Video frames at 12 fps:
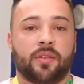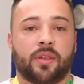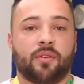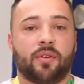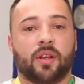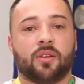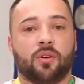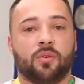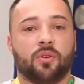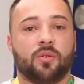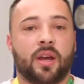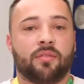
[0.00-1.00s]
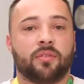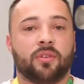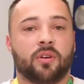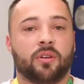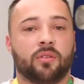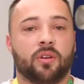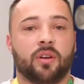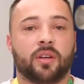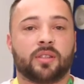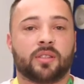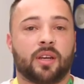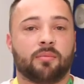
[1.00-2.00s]
Theoretical, you'll have 9 online
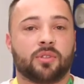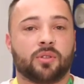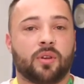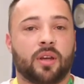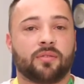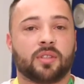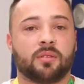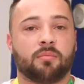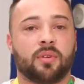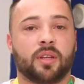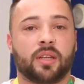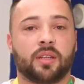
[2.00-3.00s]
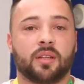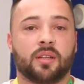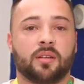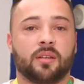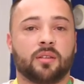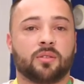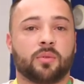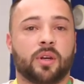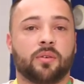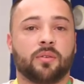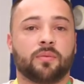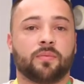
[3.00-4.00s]
exams that you have to complete as well.